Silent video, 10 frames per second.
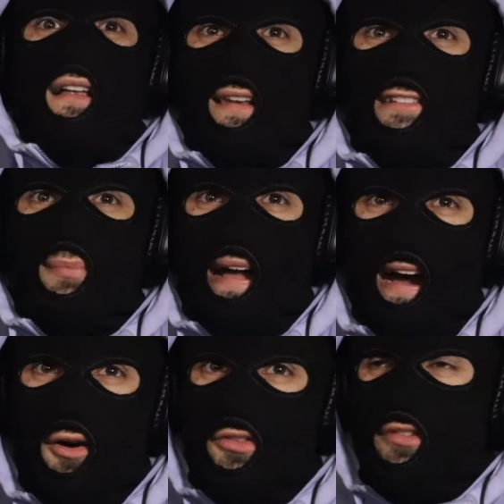leave my
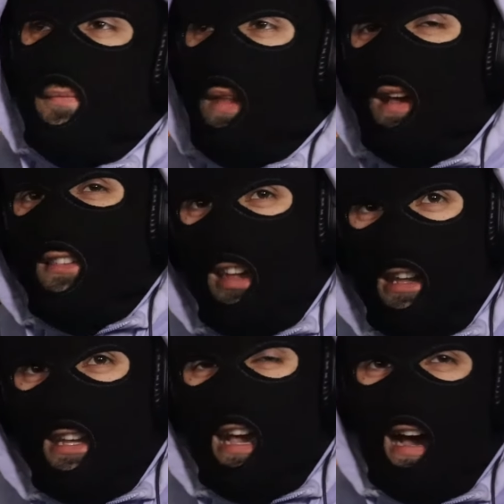house.
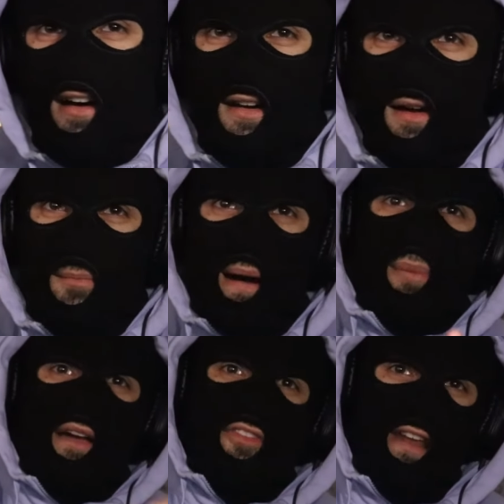Take care. Bye
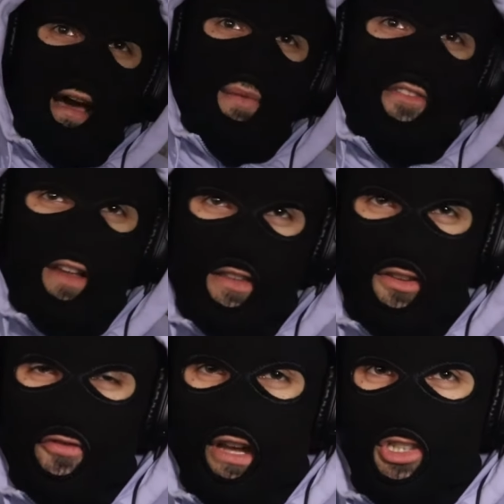bye for now, my fillets
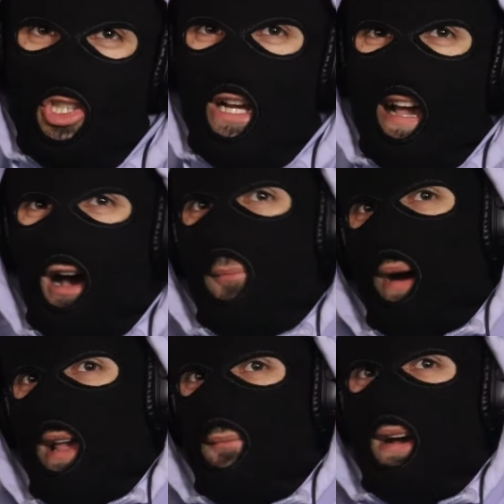of fish, uh,
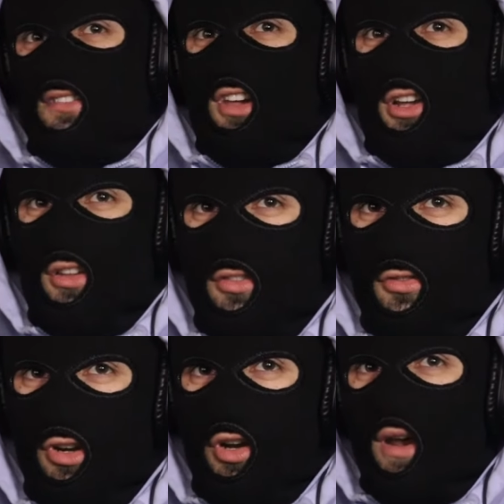my my circus
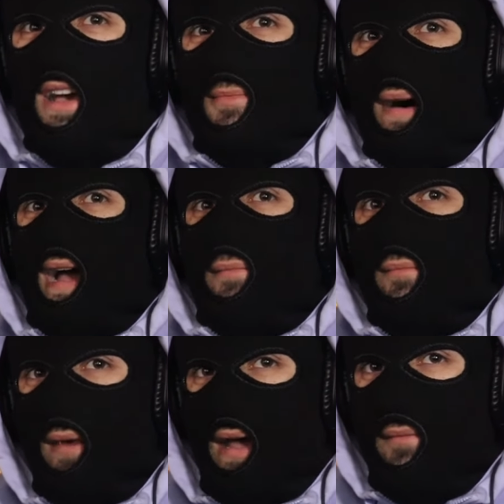crew, my
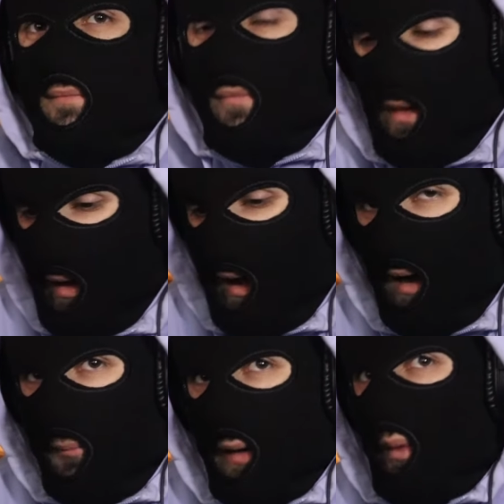my
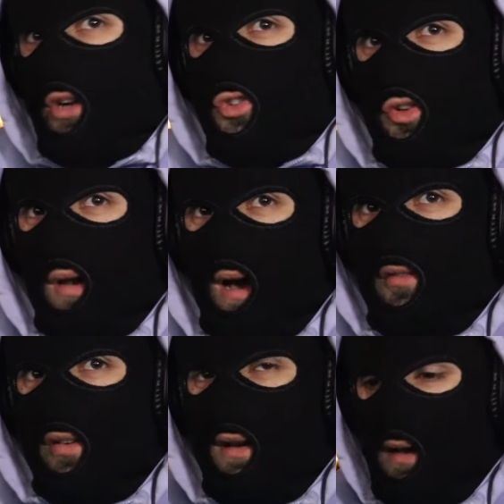uh, my one true love,